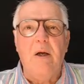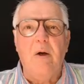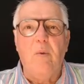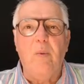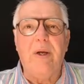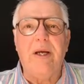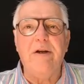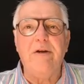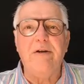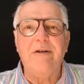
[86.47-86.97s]

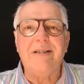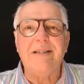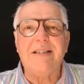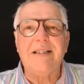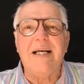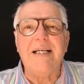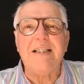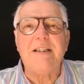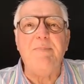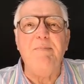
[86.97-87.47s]
We're going to
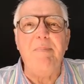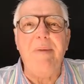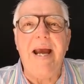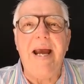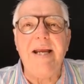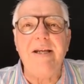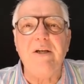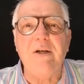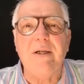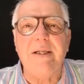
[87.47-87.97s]
discuss
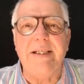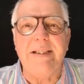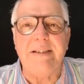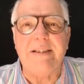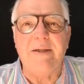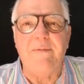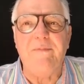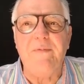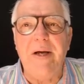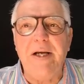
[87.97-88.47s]
manual
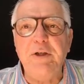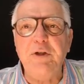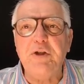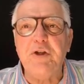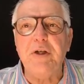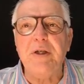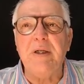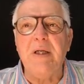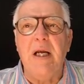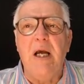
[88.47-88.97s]

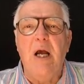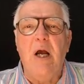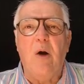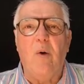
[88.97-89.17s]
intervention.